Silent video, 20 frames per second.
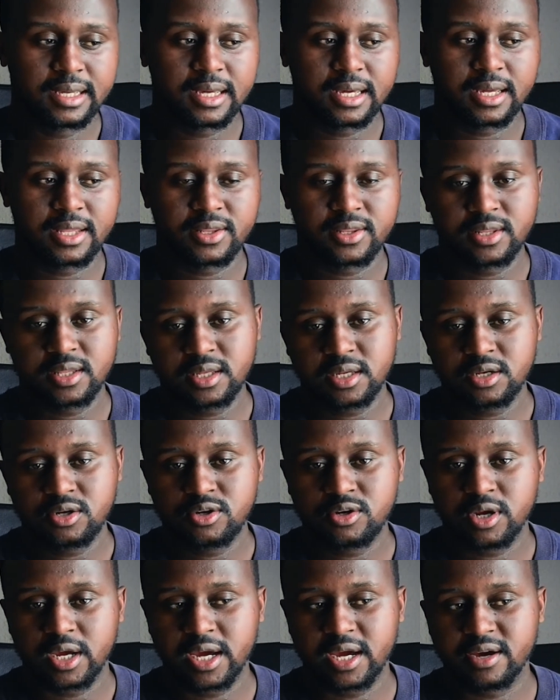And then
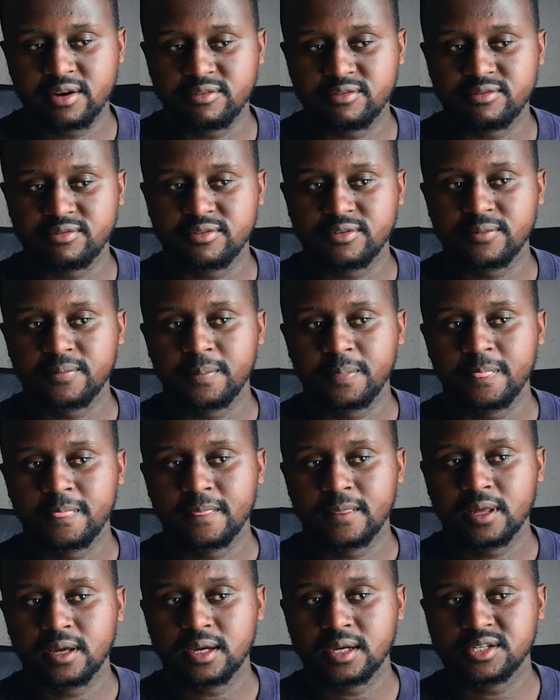you have
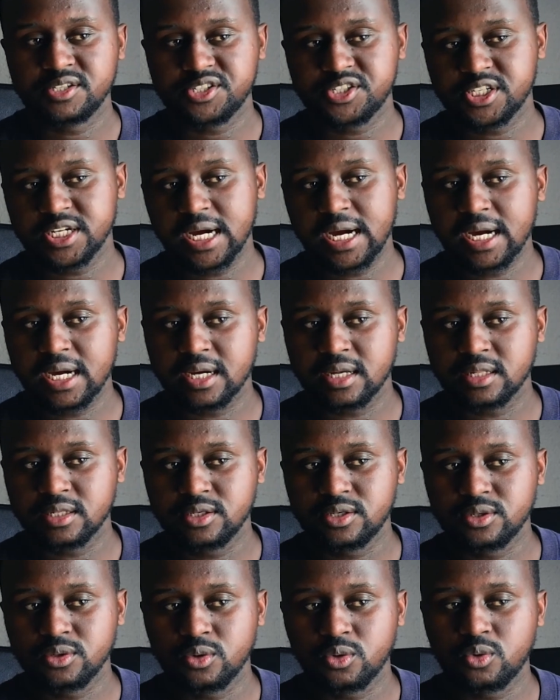a
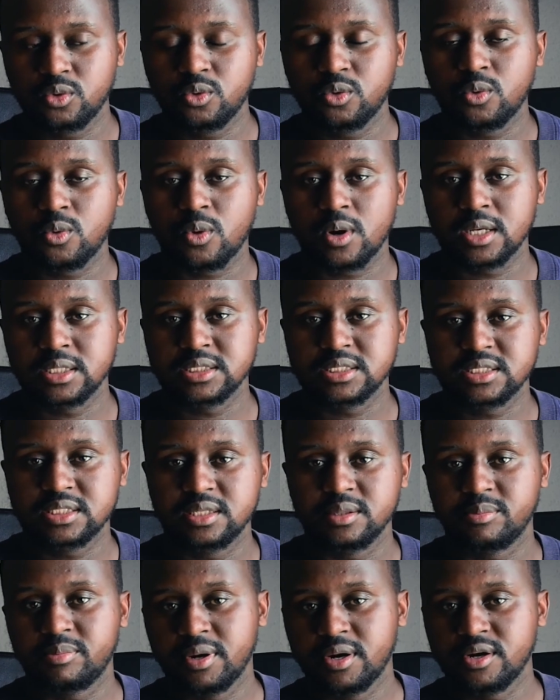child who wants
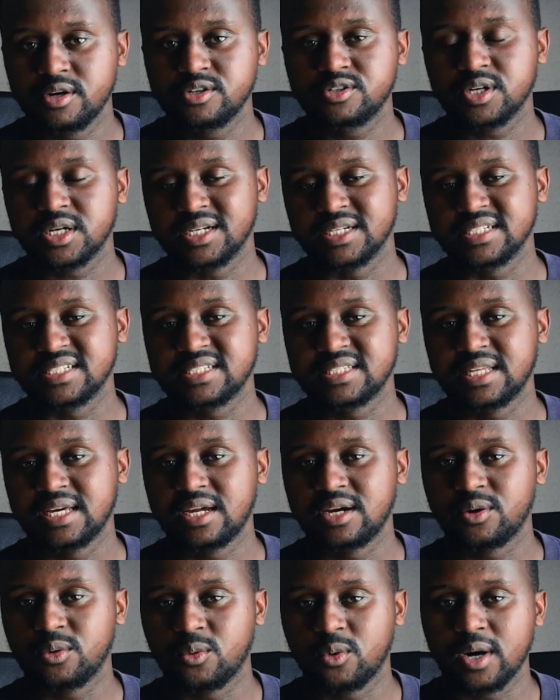the parent to
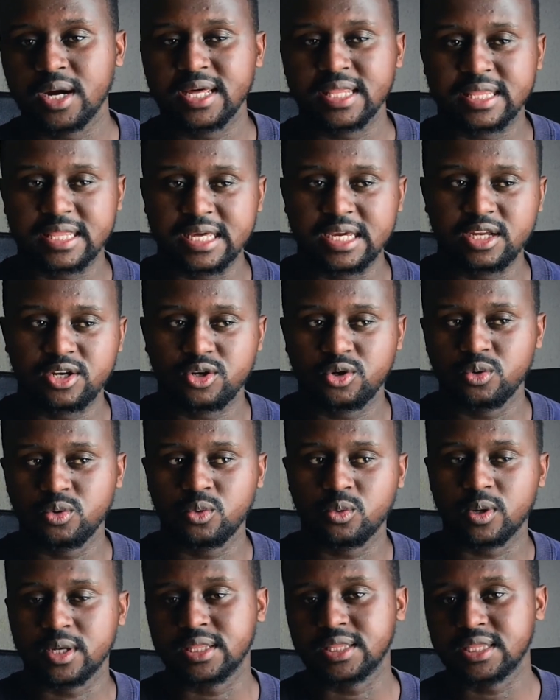understand why they do
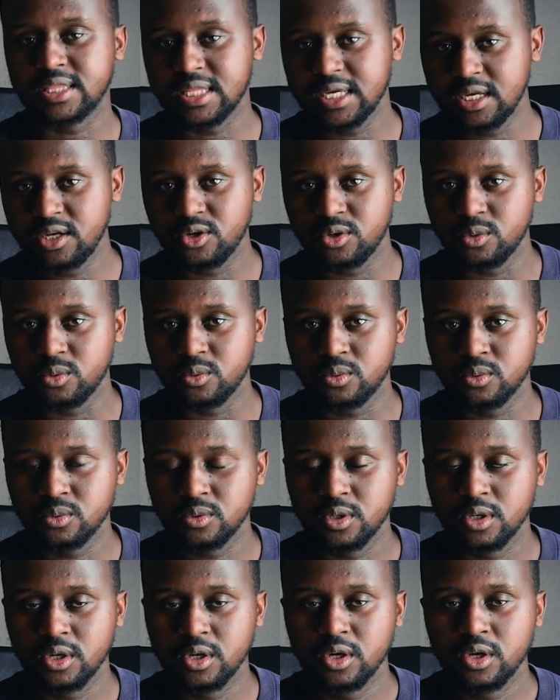what they do.
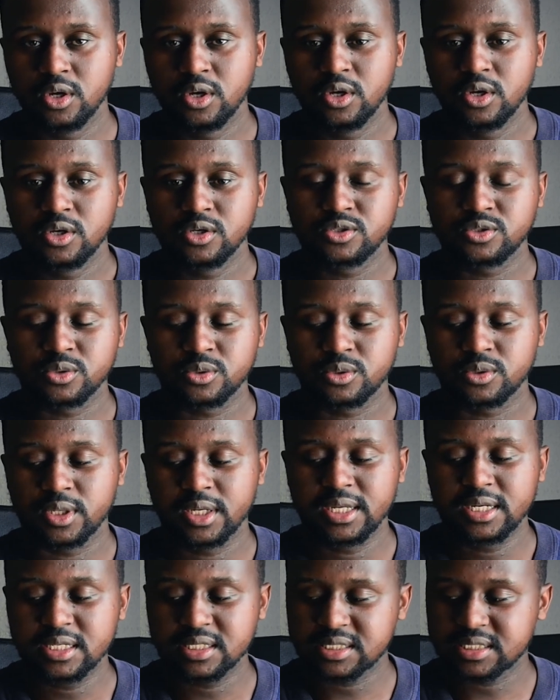So
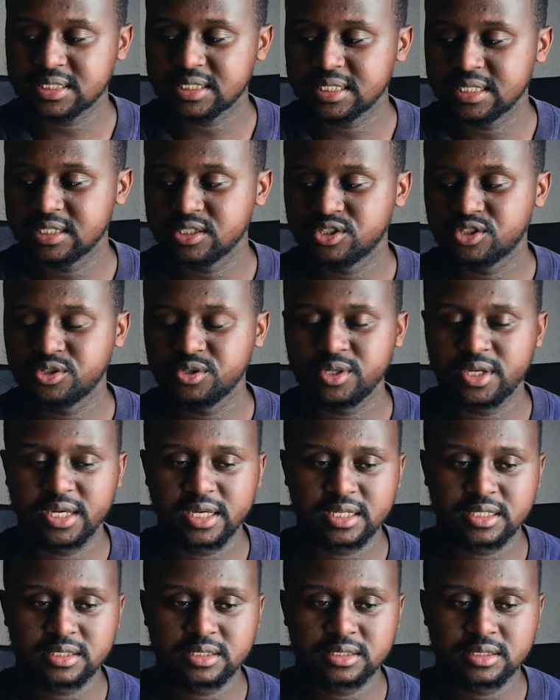in a sense, you
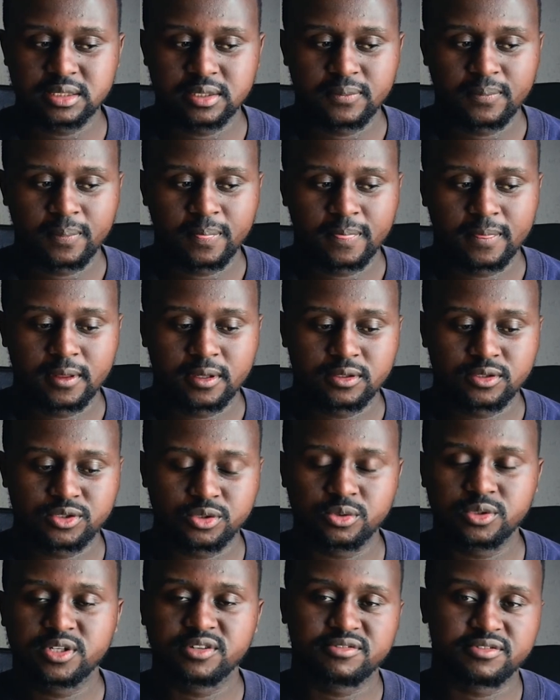get
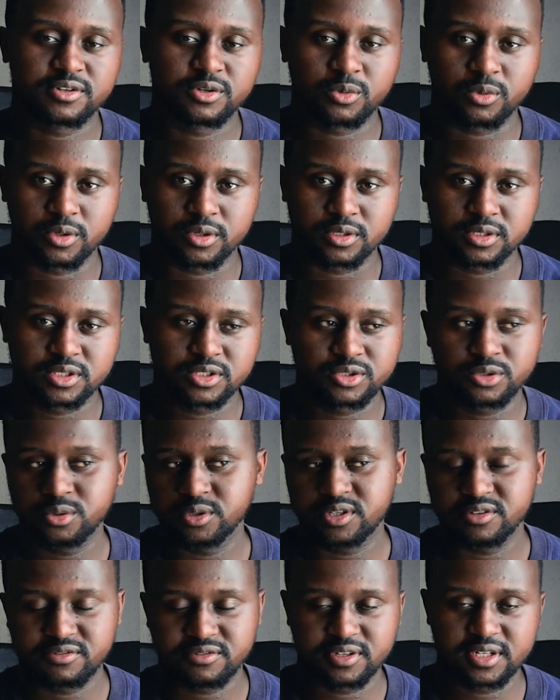two different worlds, two
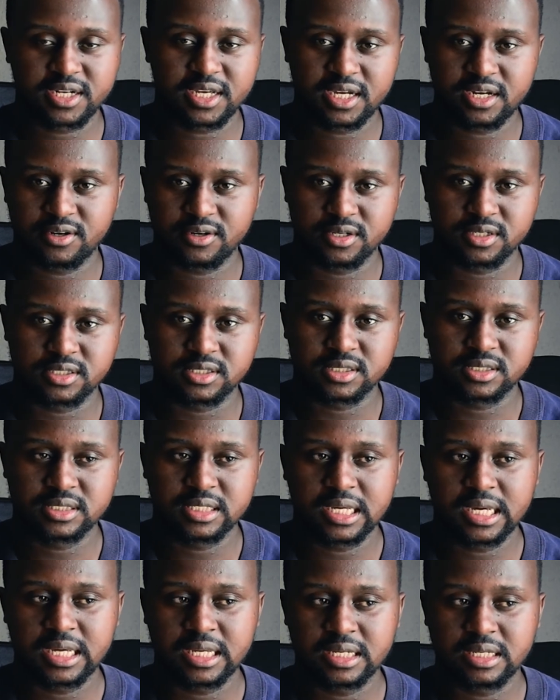different eras,
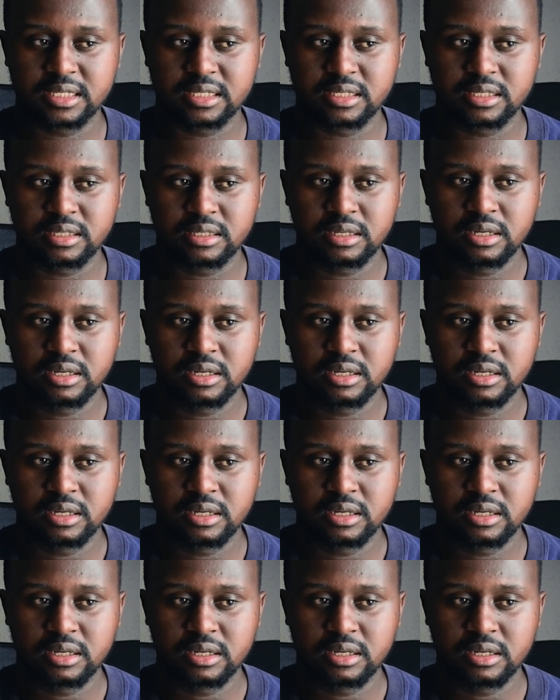and